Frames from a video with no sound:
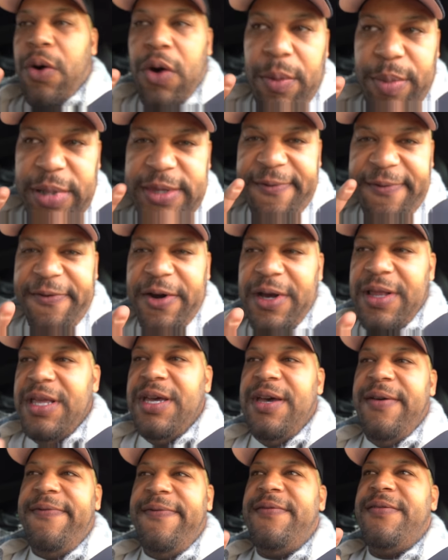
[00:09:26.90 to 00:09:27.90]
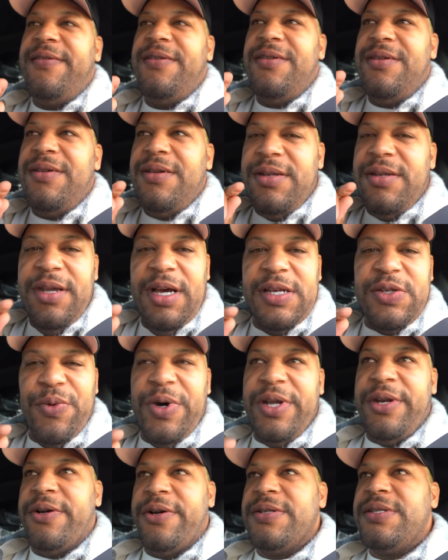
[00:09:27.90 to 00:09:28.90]
but the front lift, it does
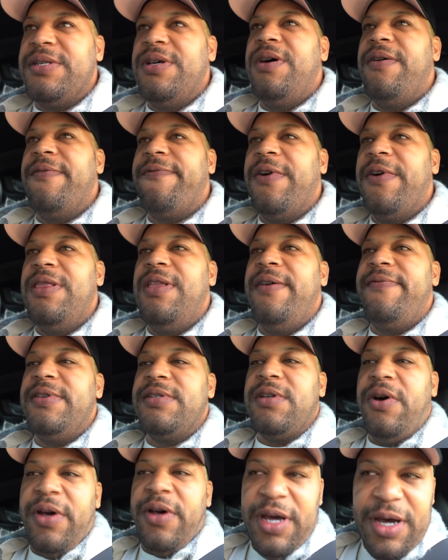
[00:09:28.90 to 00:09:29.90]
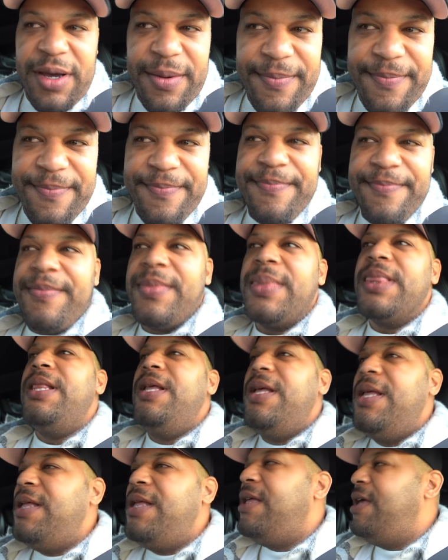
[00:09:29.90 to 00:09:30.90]
wonder. So front lift is going up
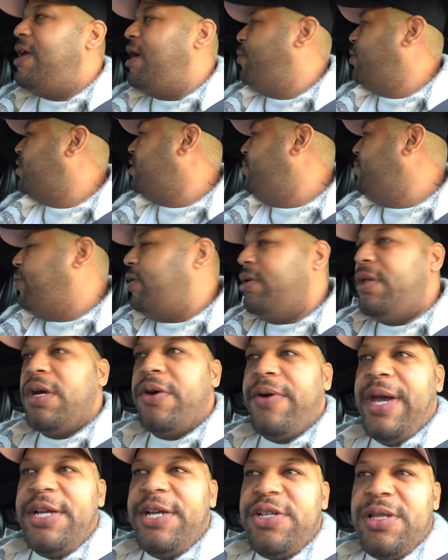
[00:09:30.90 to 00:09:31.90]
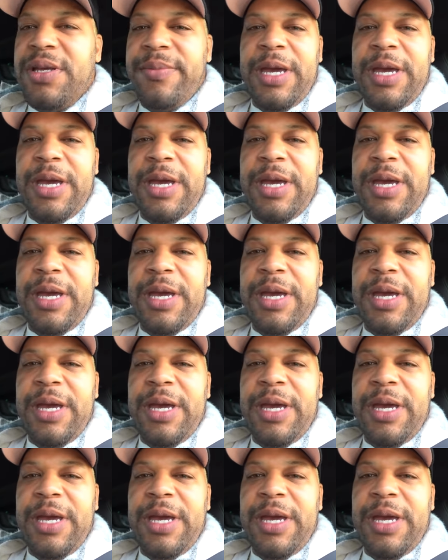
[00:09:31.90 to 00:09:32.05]
and we're gonna pull in gradually,